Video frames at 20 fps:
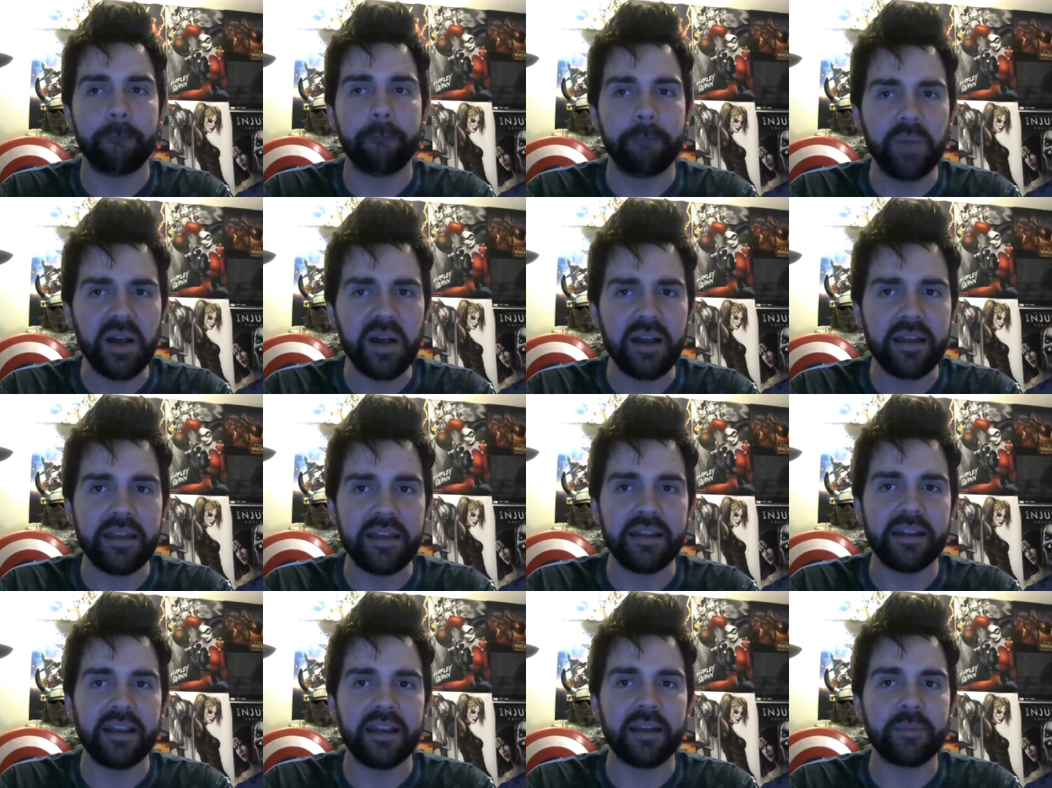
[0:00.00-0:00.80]

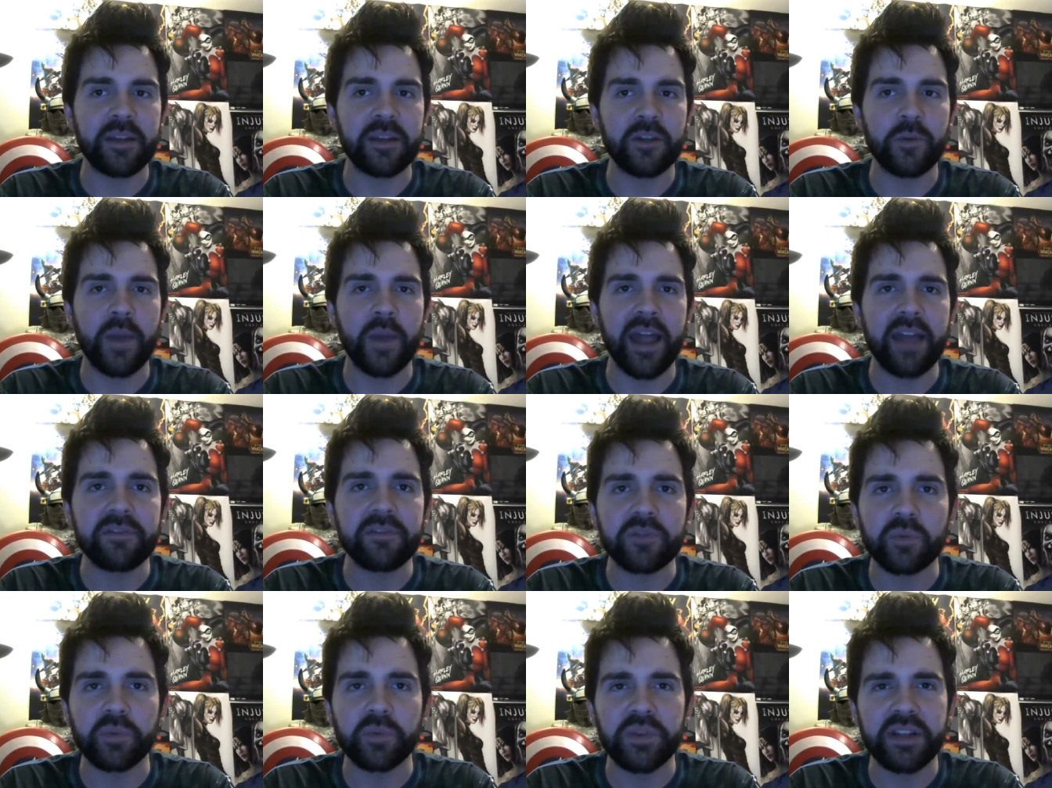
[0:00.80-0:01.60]
but, I mean, you have
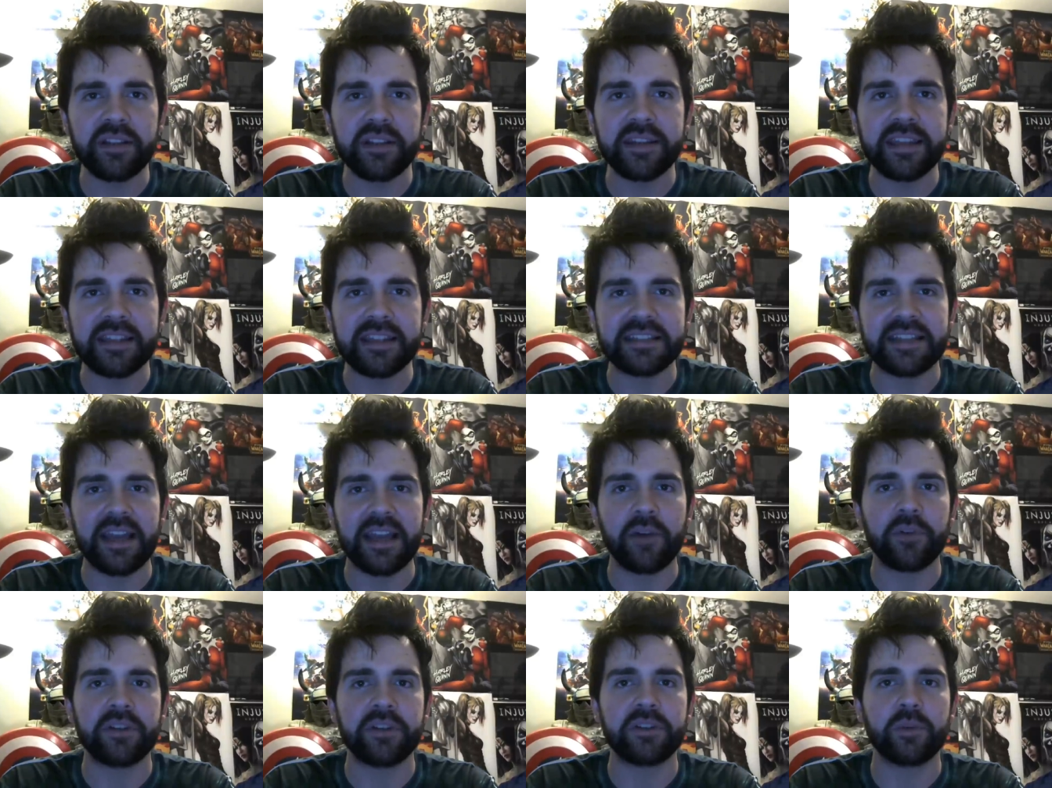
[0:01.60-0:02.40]
to really get
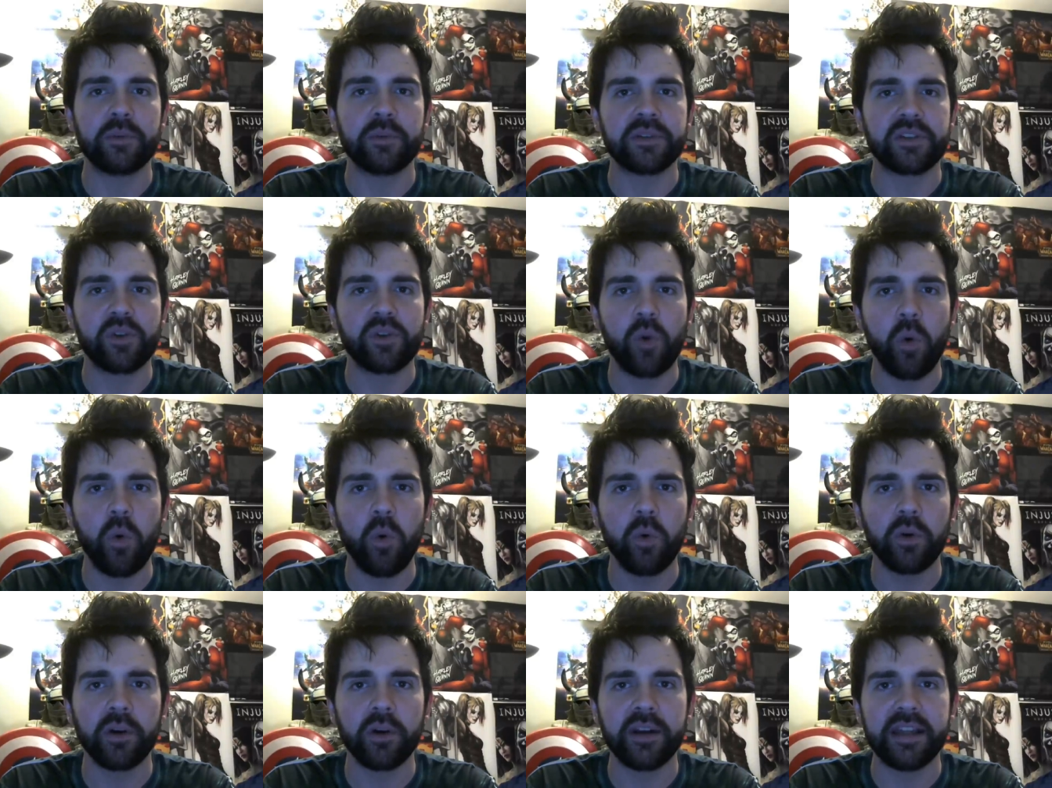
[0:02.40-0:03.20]
down into its
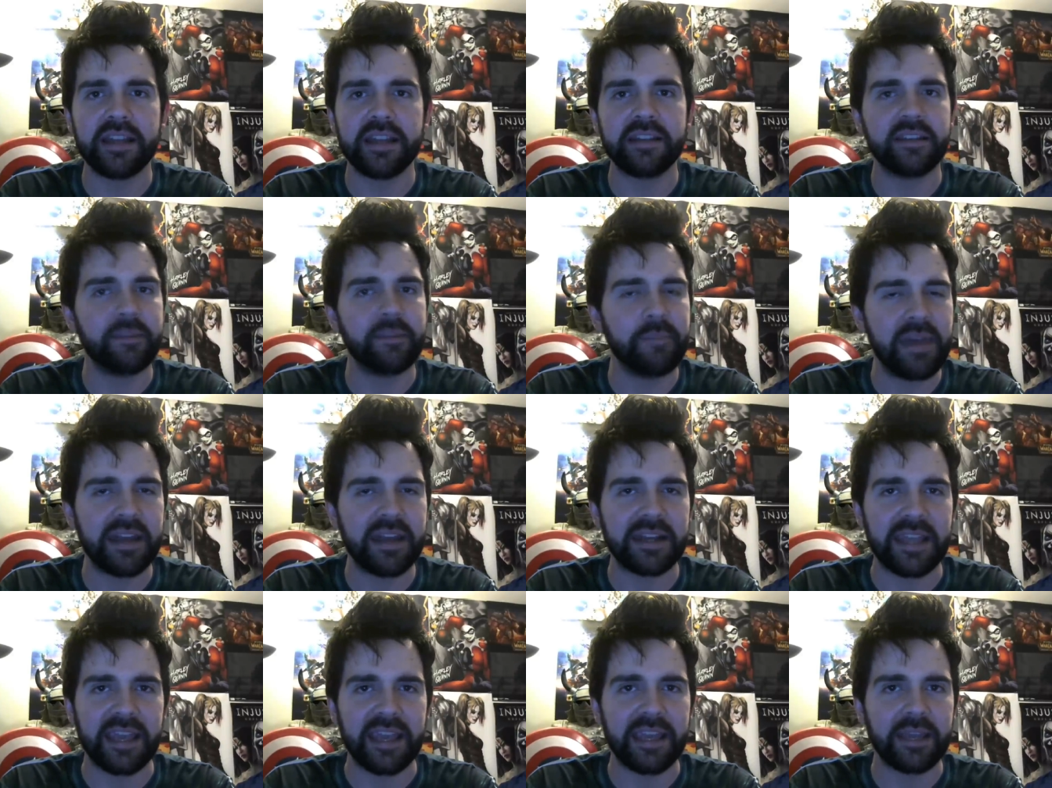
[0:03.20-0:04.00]
core in the
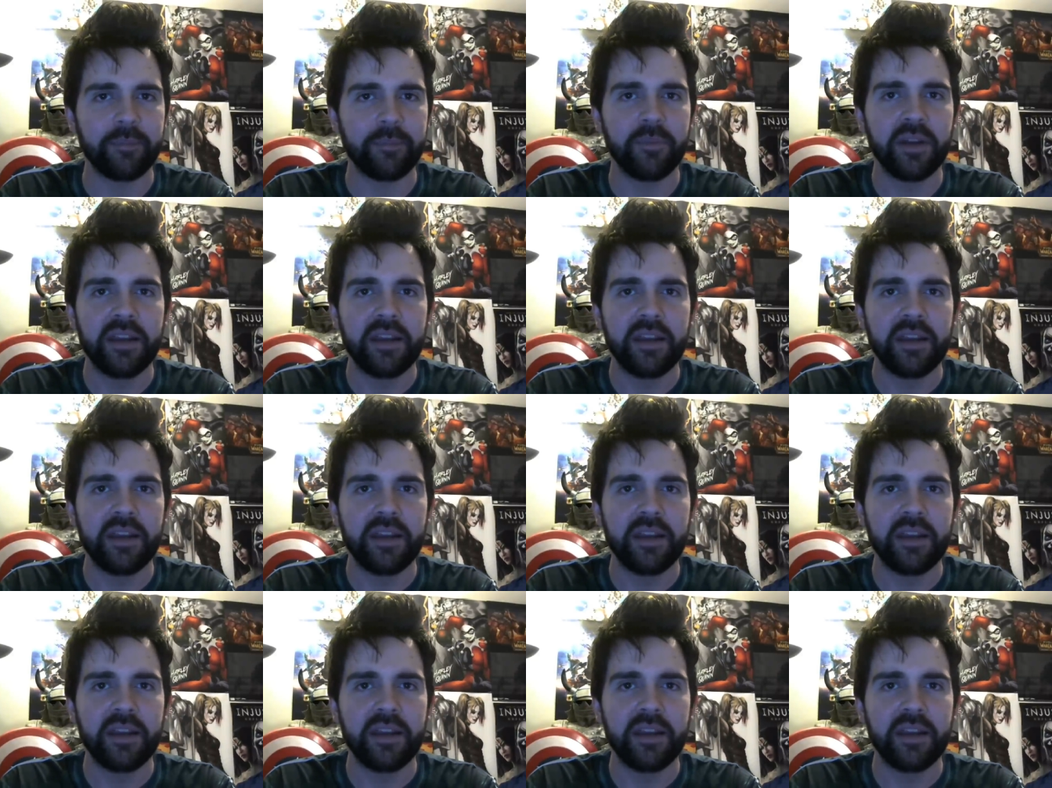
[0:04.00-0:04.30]
metagame.